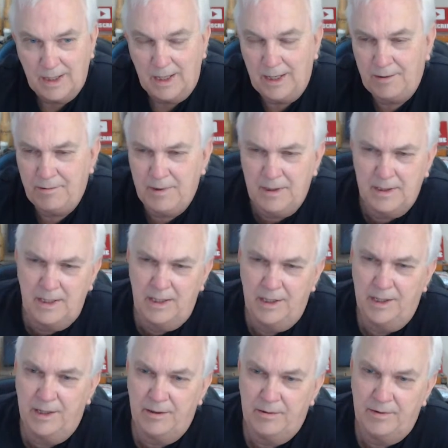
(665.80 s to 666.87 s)
I really,
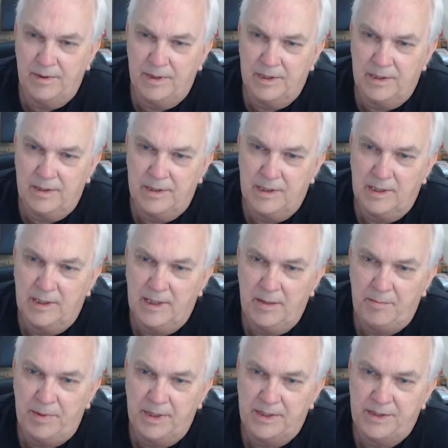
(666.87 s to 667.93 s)
the
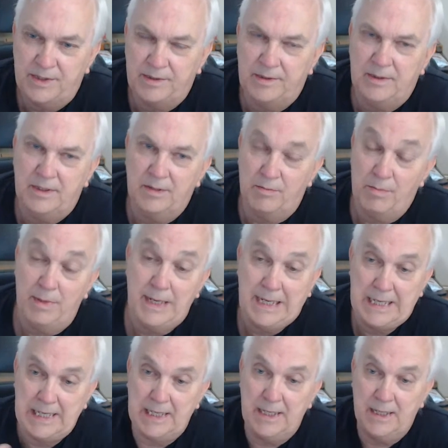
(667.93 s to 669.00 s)
Olympics to
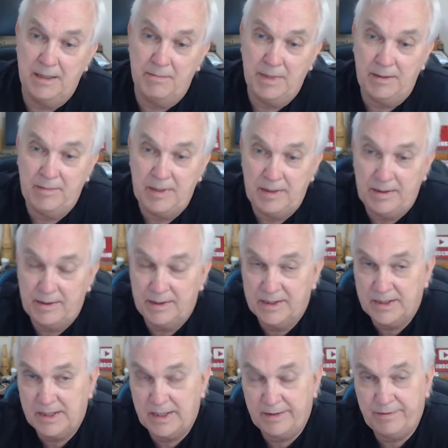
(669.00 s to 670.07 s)
me, now maybe
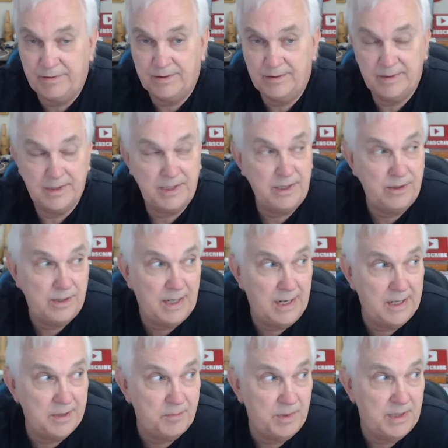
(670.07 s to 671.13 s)
it's different with you
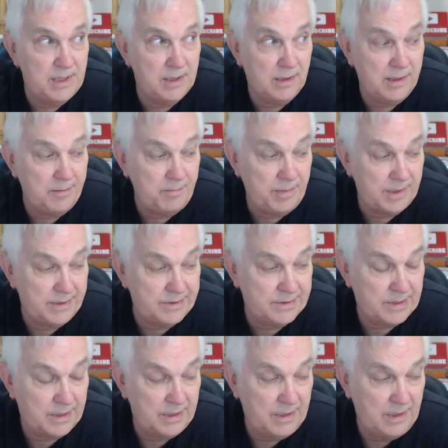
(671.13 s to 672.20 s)
guys, but the
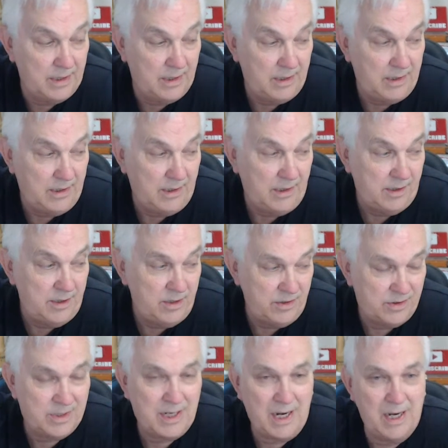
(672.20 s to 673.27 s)
Olympics
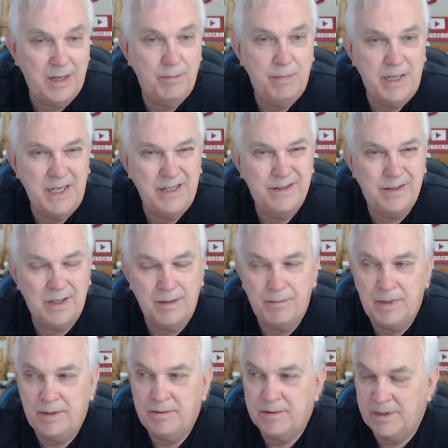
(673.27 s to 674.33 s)
used to kind of mean
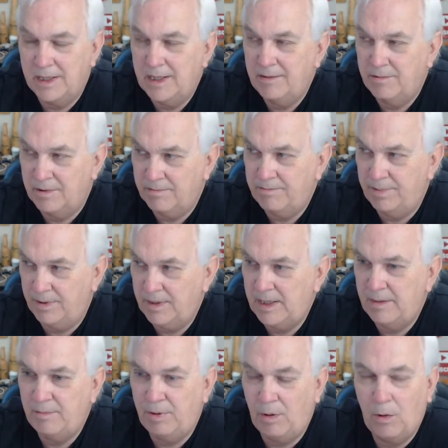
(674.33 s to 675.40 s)
something. They were
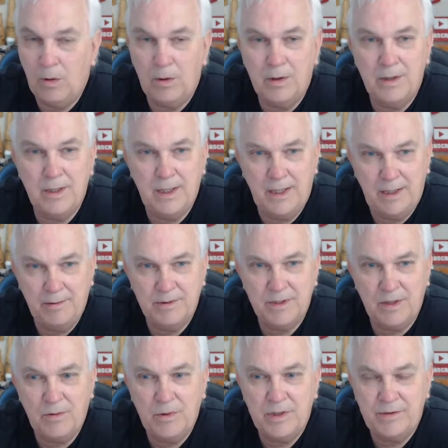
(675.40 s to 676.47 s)
pretty important, and it
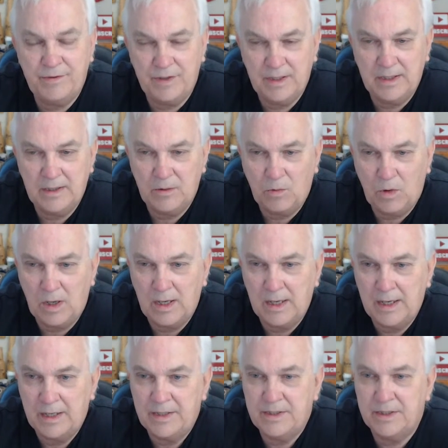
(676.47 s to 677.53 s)
was always fun to
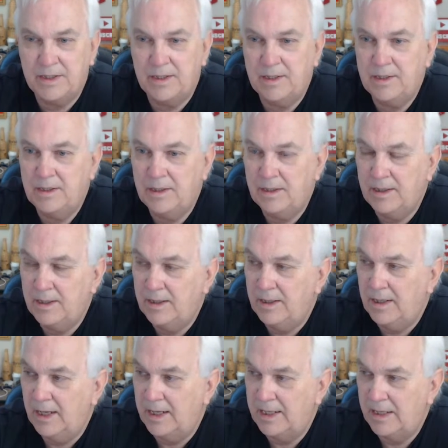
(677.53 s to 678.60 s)
watch
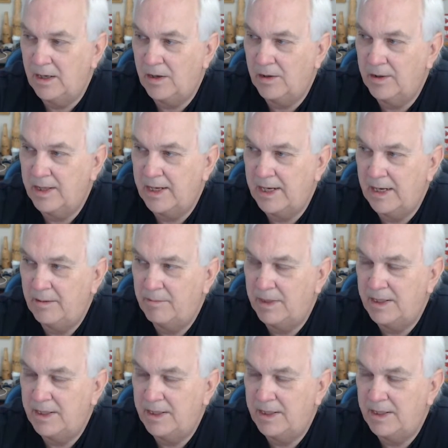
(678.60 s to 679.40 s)
and all that.